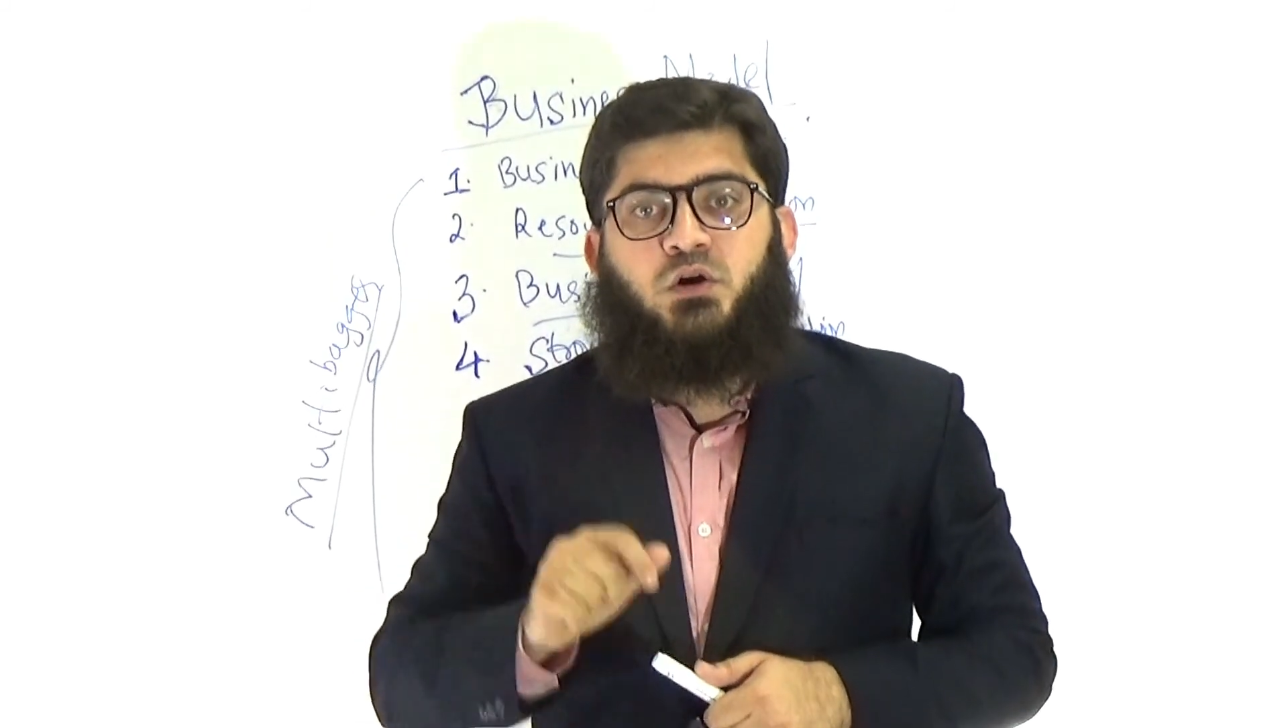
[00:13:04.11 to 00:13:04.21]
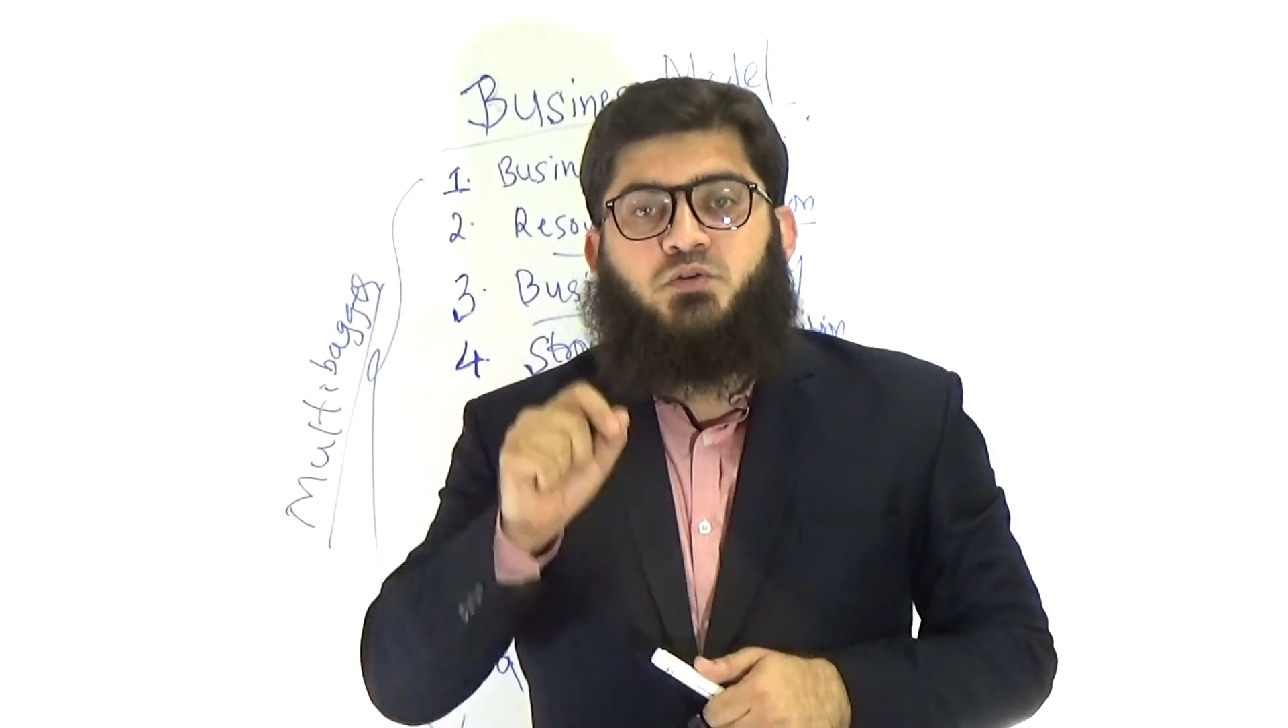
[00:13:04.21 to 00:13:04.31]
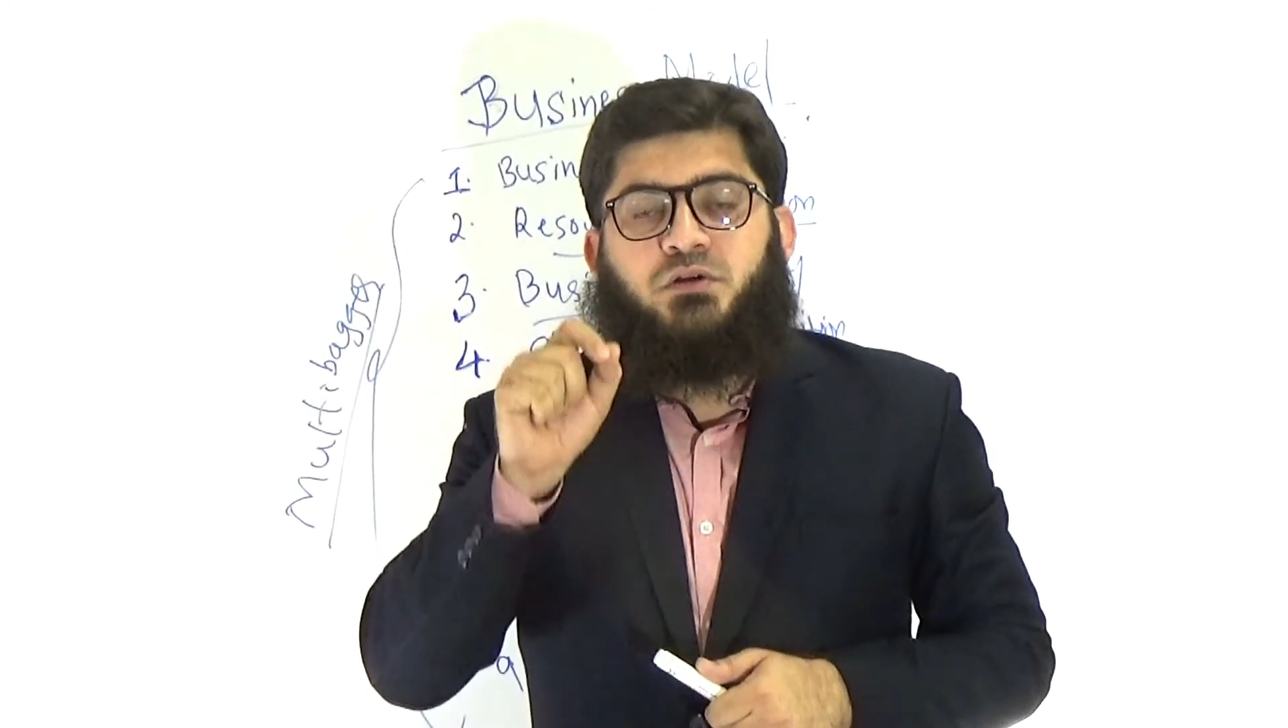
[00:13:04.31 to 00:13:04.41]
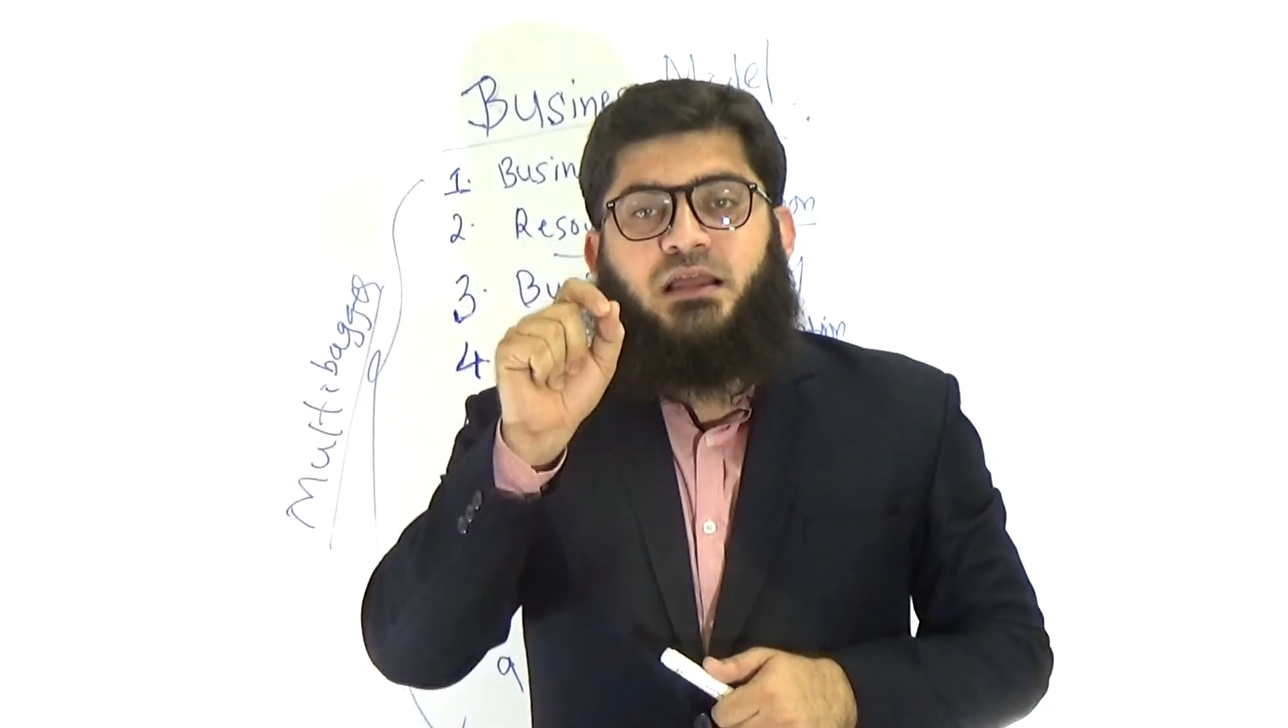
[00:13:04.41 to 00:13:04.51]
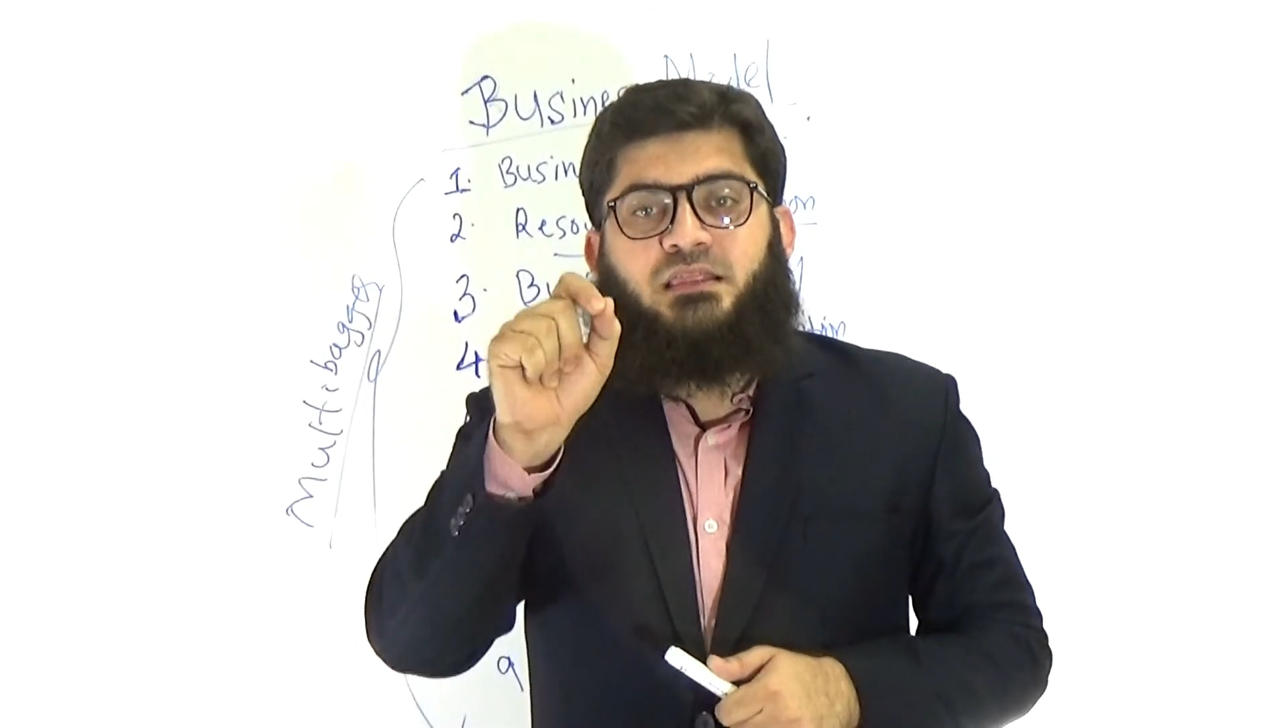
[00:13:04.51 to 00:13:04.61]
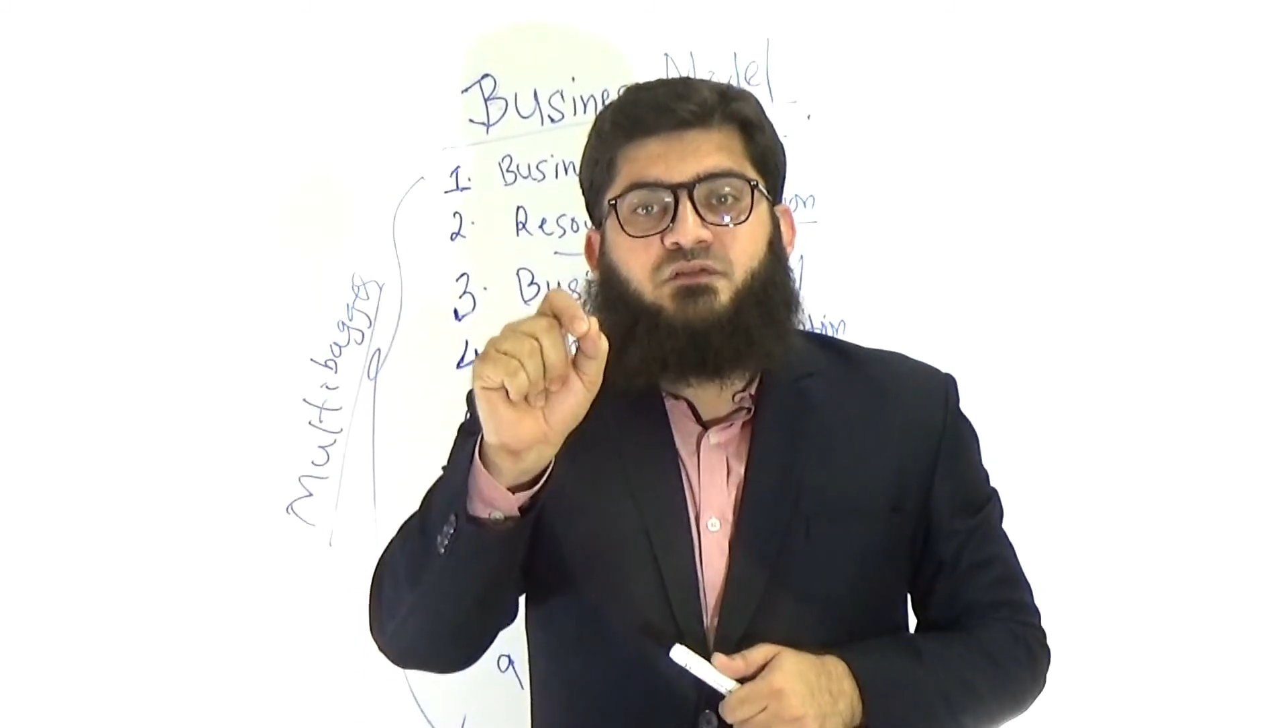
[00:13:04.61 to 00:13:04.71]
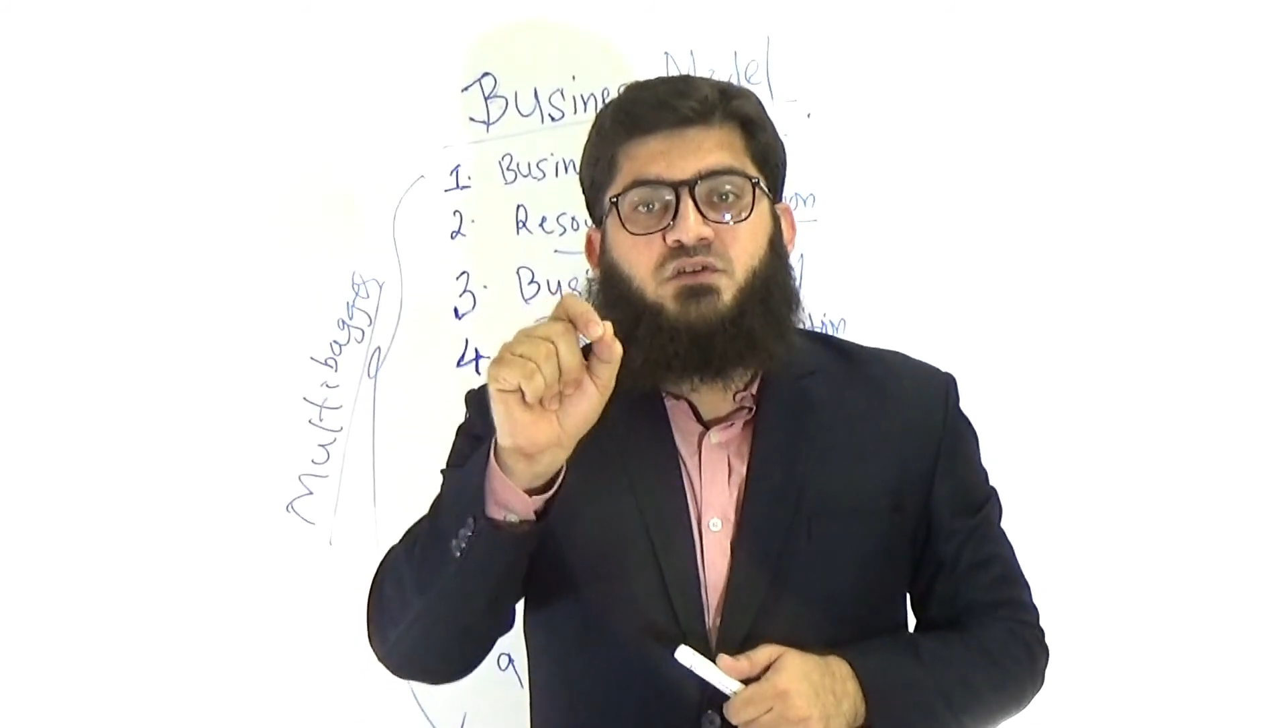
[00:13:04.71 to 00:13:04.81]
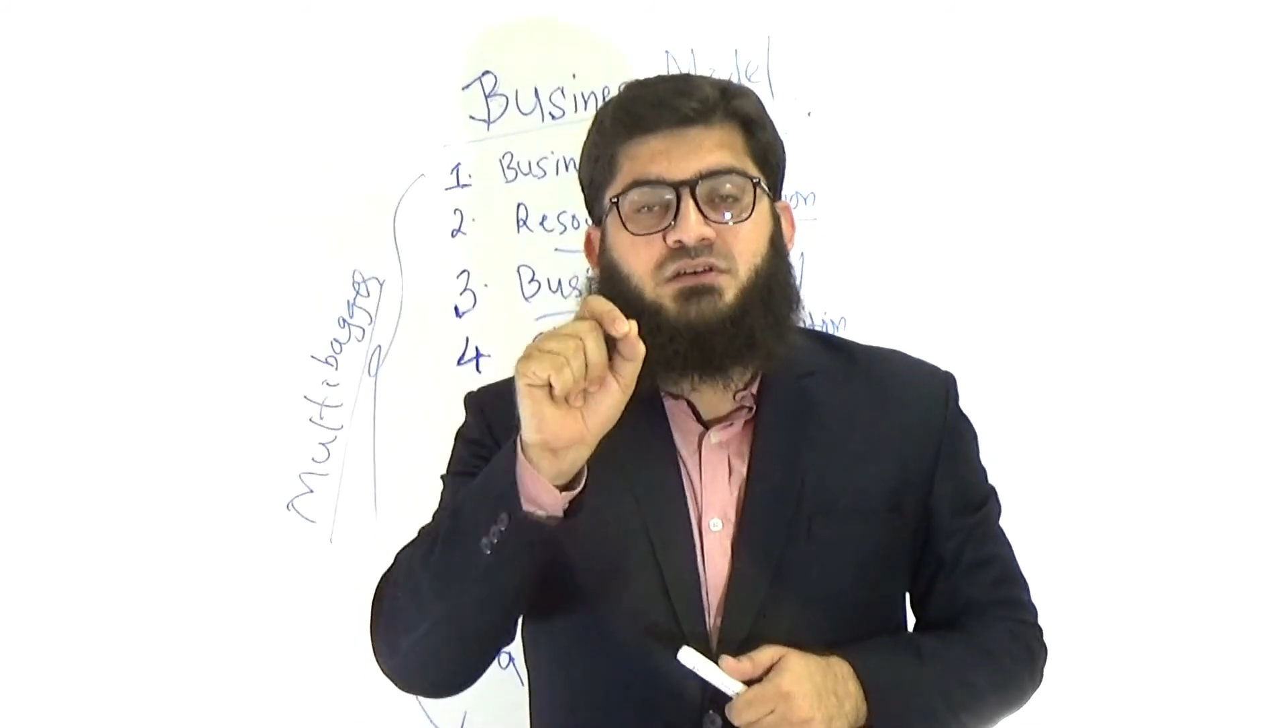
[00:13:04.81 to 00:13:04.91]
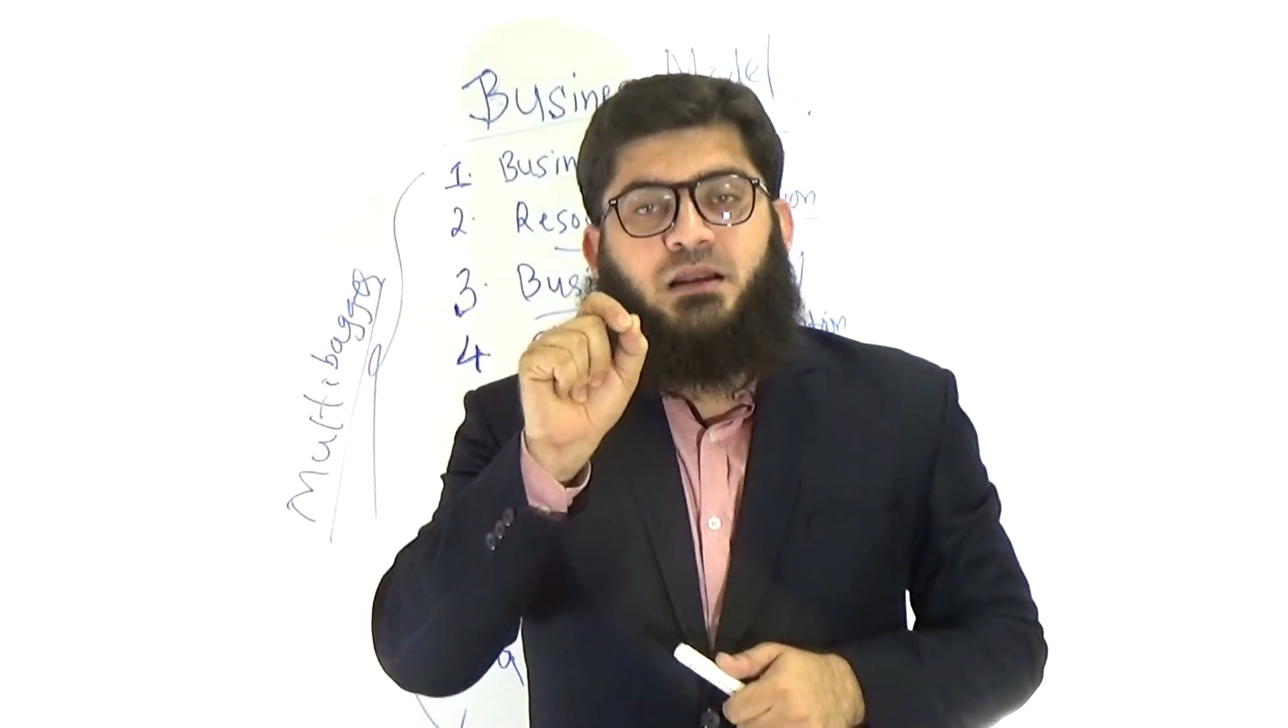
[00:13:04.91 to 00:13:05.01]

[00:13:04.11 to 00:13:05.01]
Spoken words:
to get the future